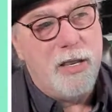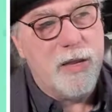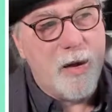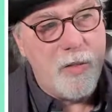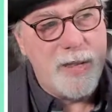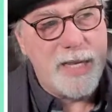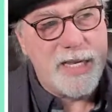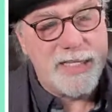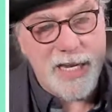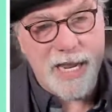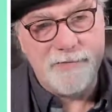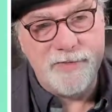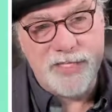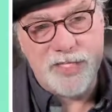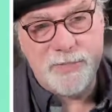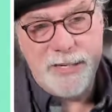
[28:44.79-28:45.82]
only because I
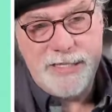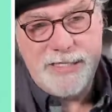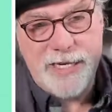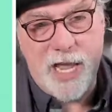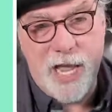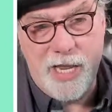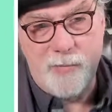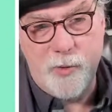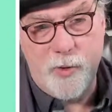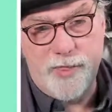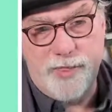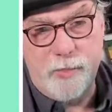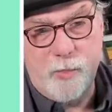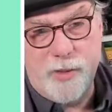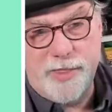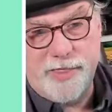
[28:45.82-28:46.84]
haven't spent time
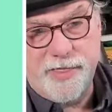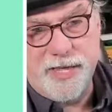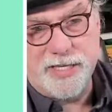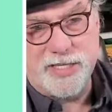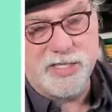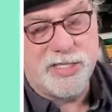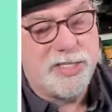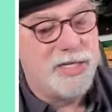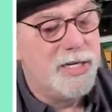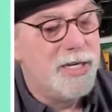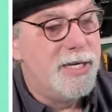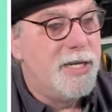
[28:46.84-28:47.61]
with this.